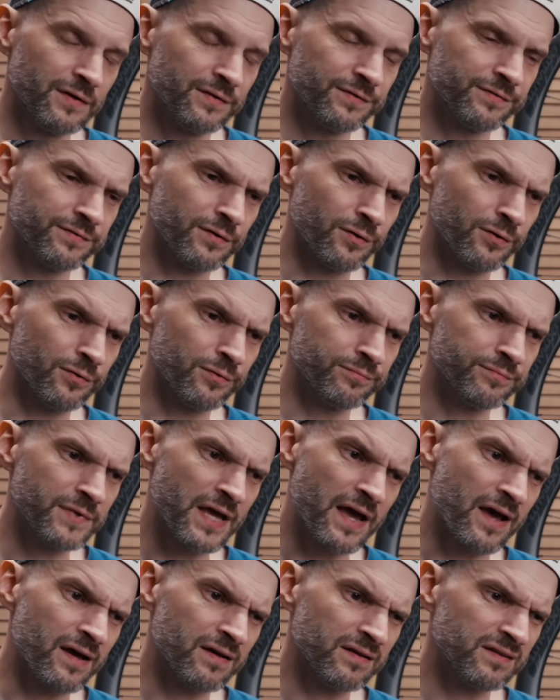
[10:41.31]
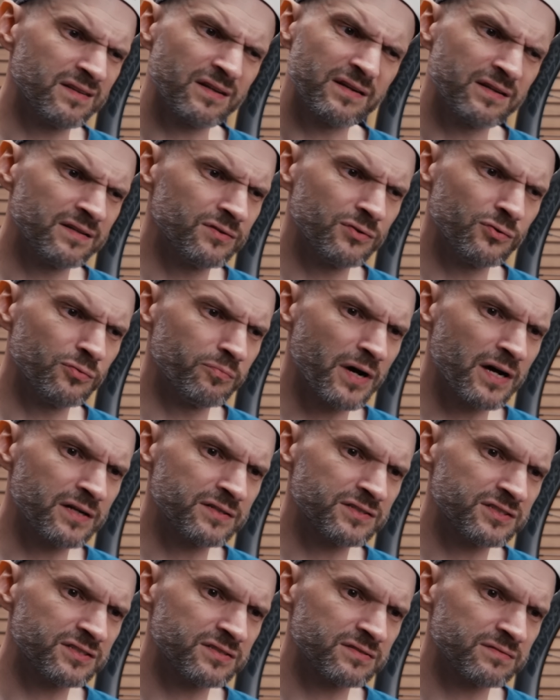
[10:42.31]
So yeah, it didn't do
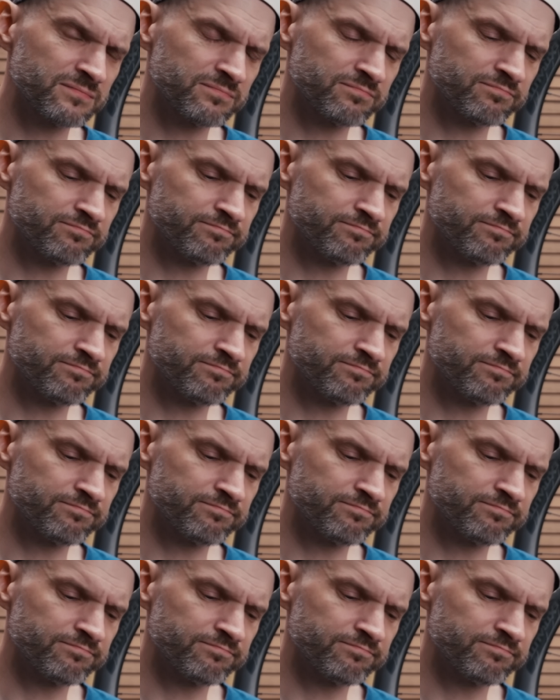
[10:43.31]
much.